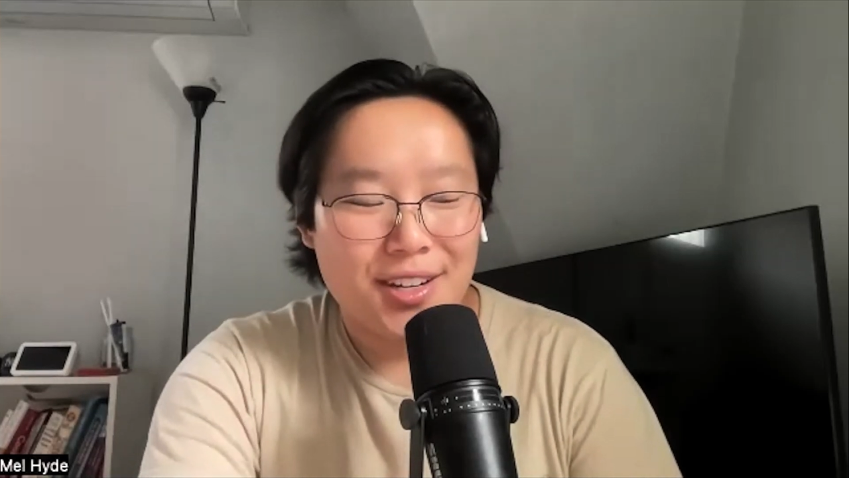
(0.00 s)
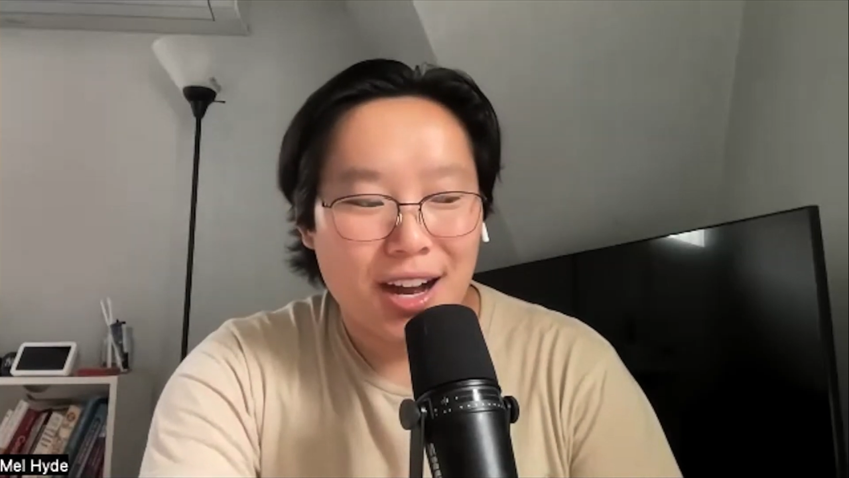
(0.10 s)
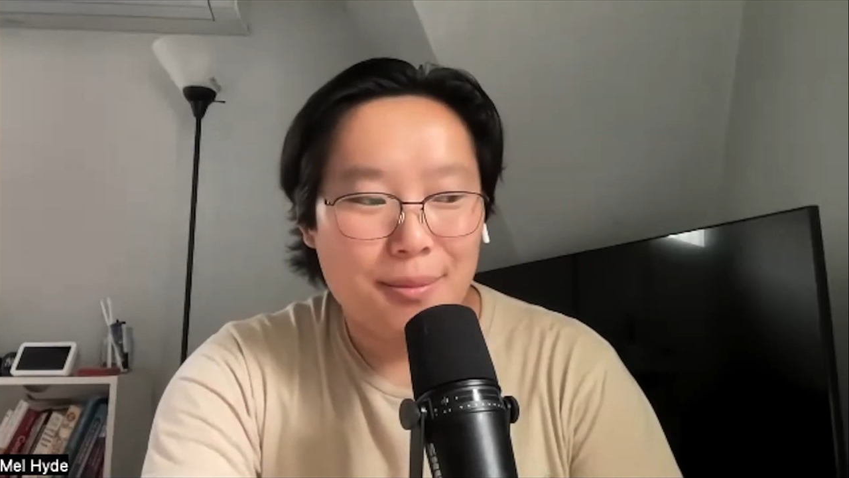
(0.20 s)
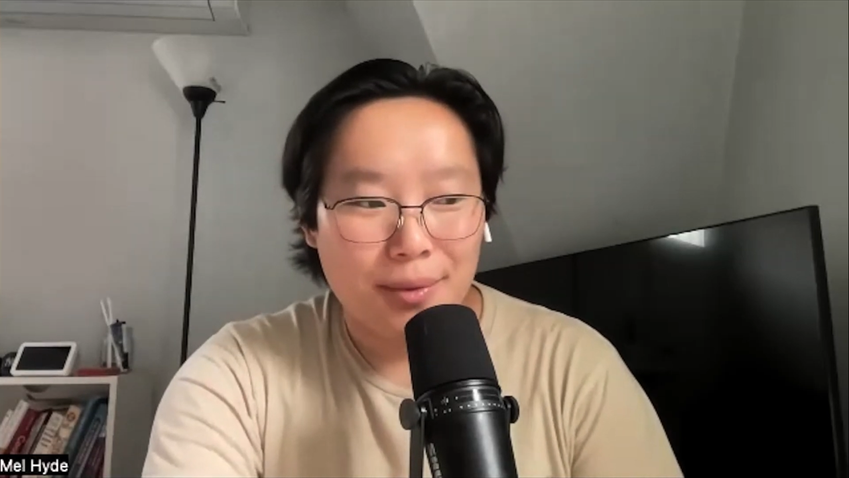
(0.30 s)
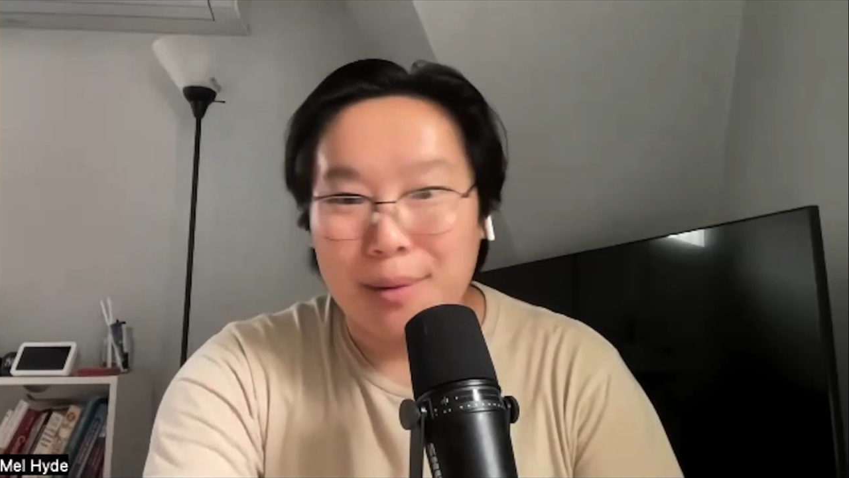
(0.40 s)

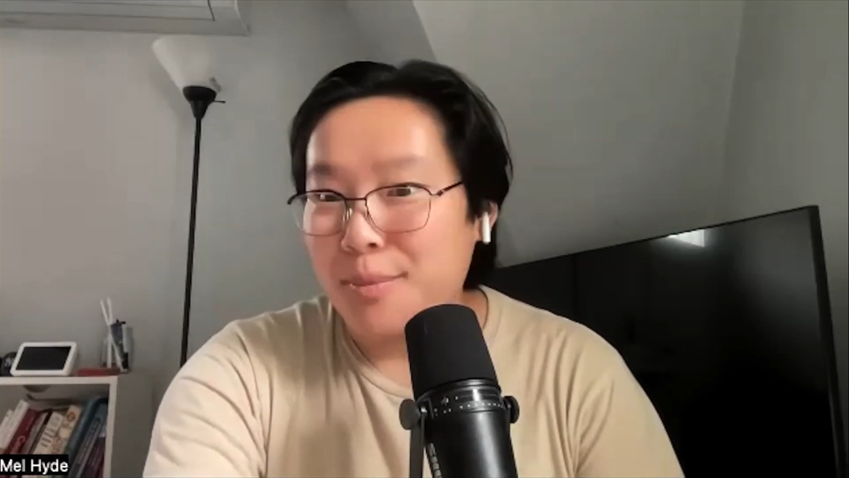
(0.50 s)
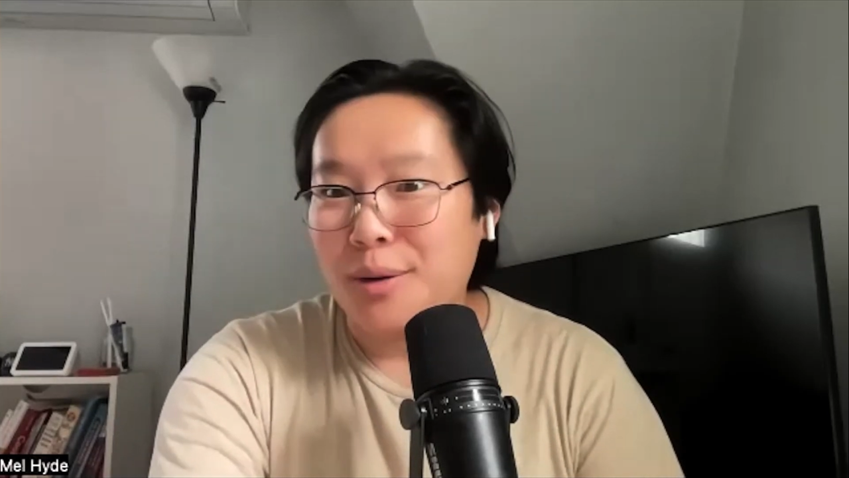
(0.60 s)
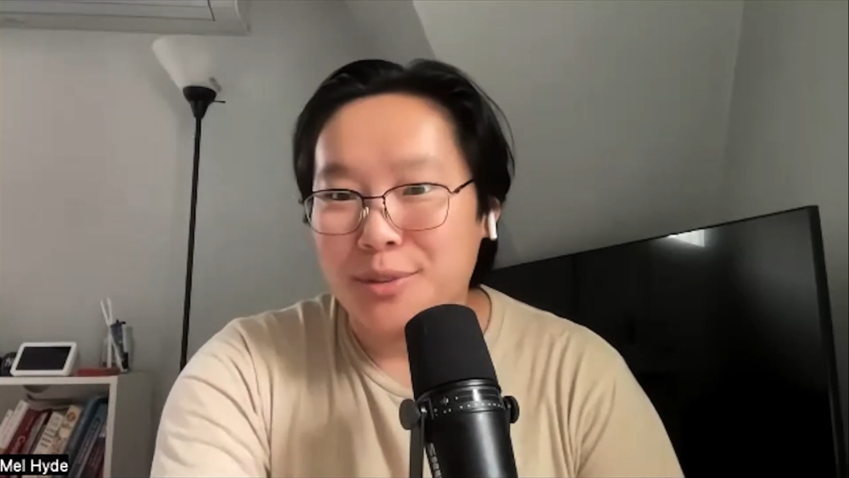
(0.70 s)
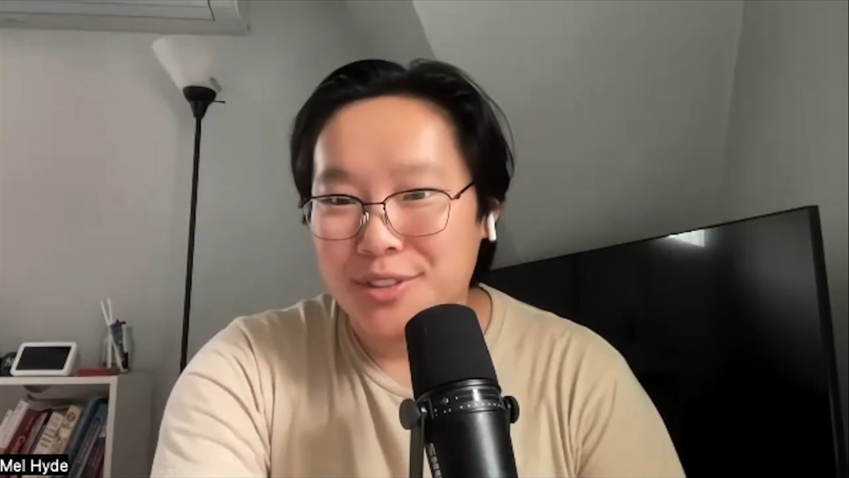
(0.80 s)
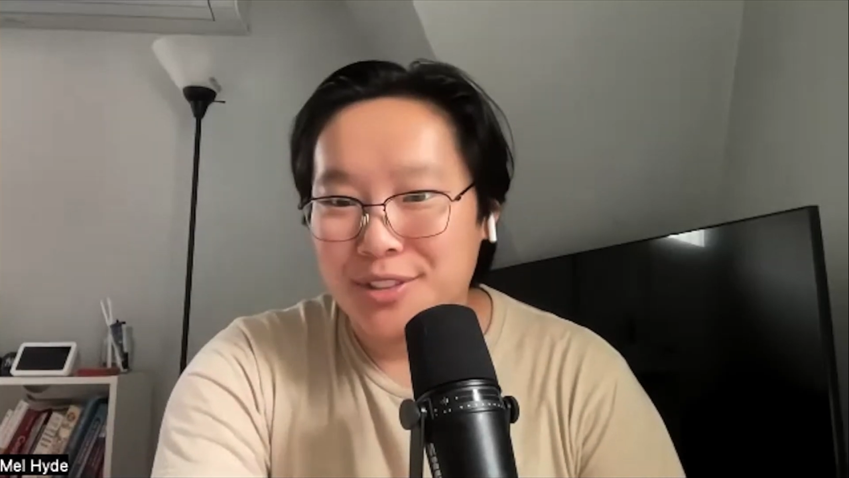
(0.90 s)

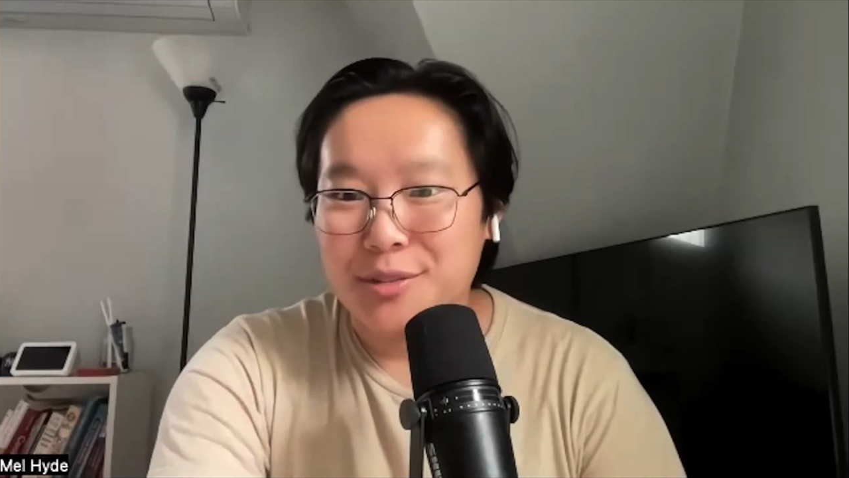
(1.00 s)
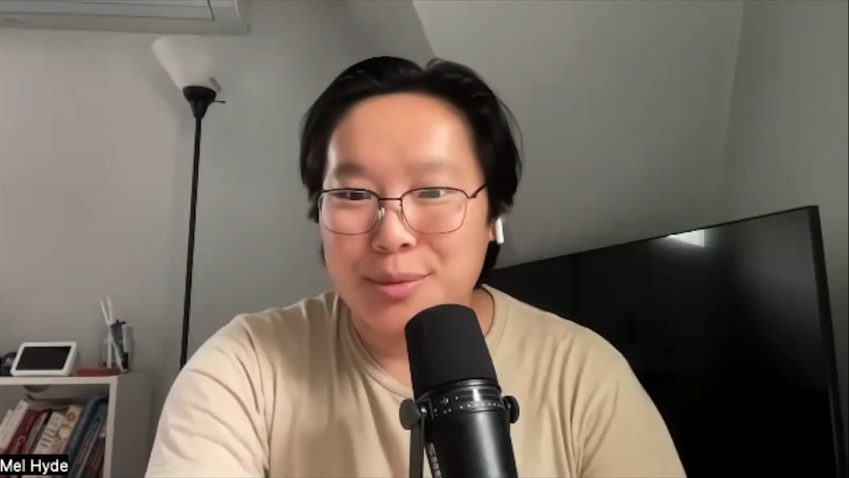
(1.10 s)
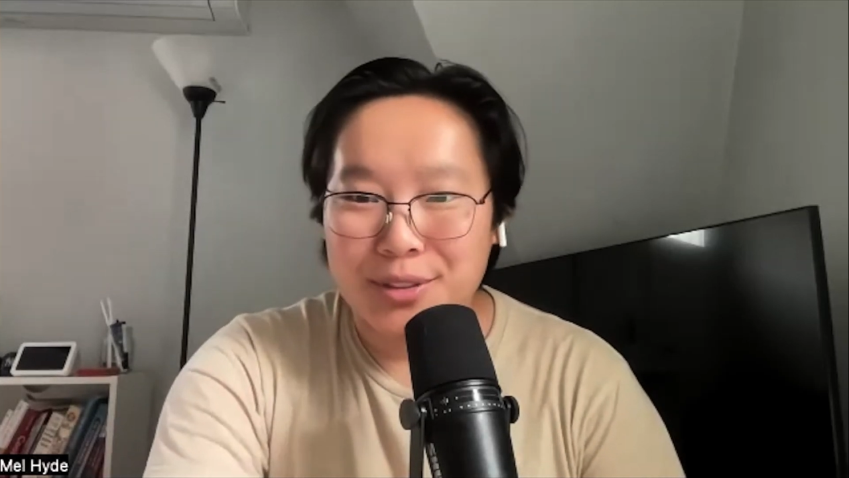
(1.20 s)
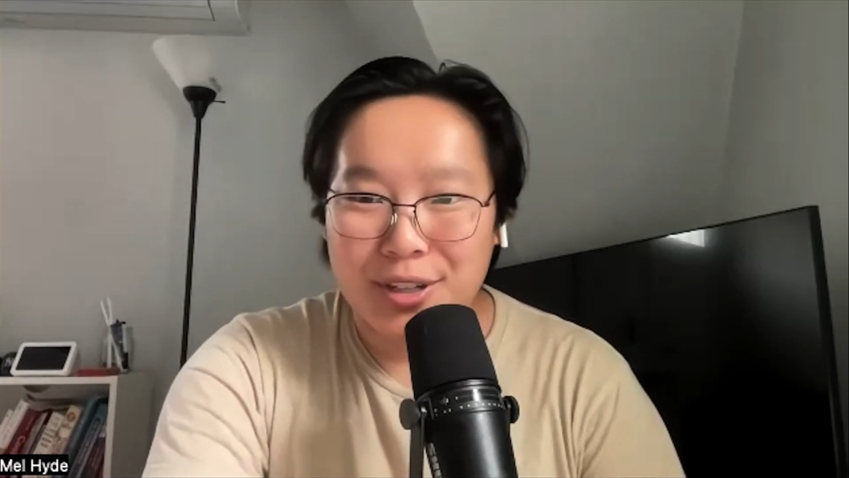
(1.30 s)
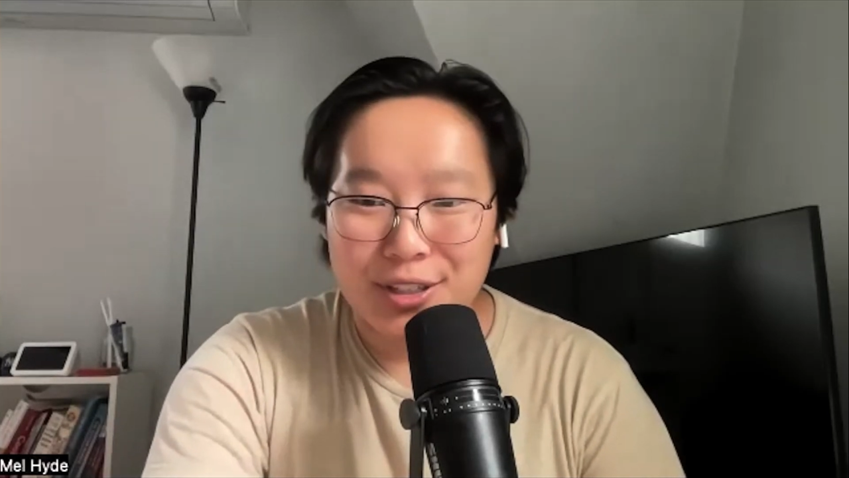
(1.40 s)
obviously a little
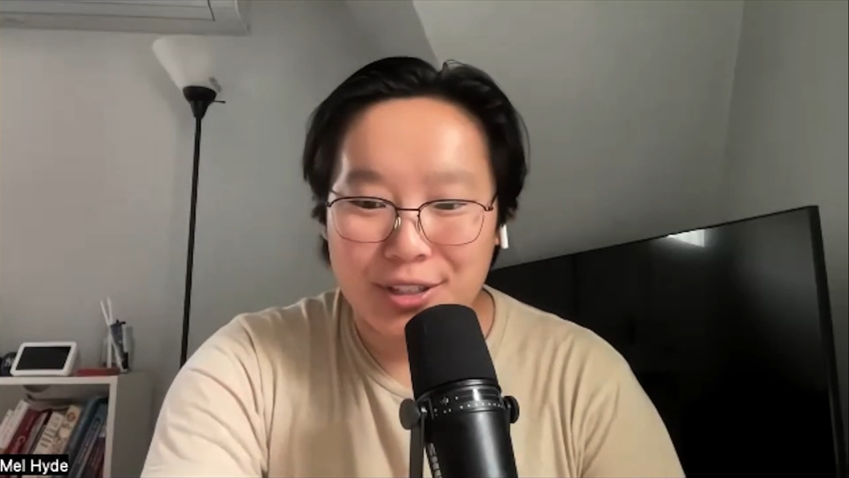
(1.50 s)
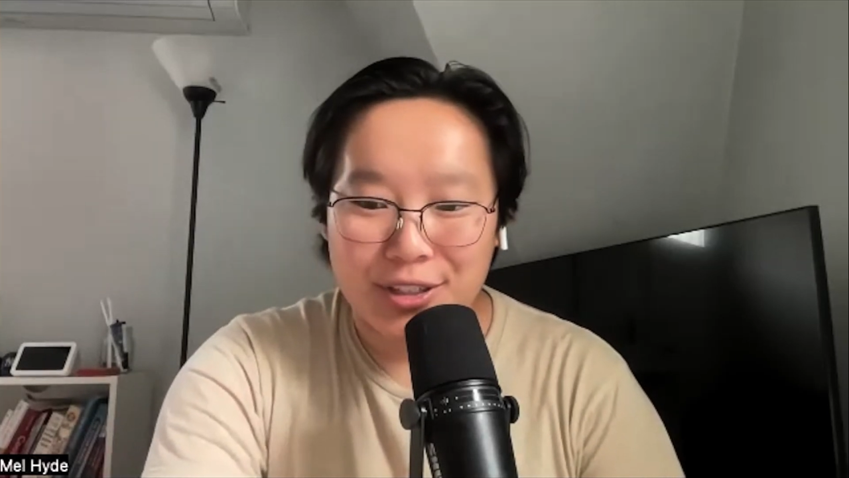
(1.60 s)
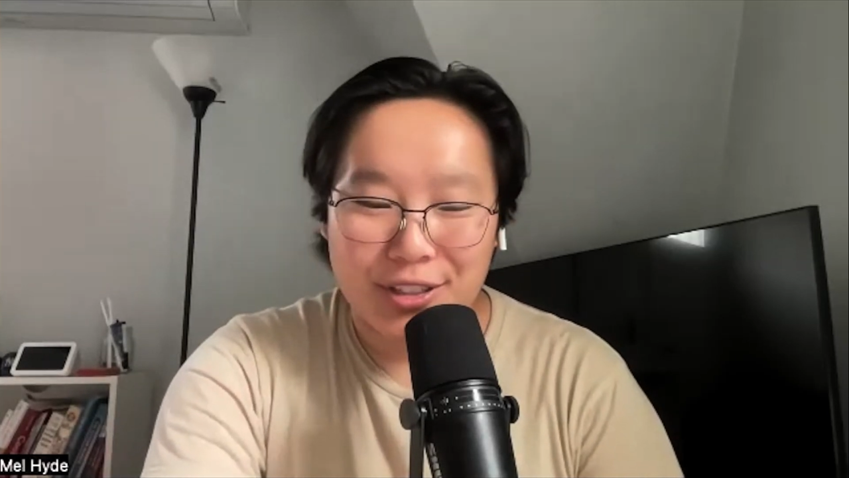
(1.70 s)
bit younger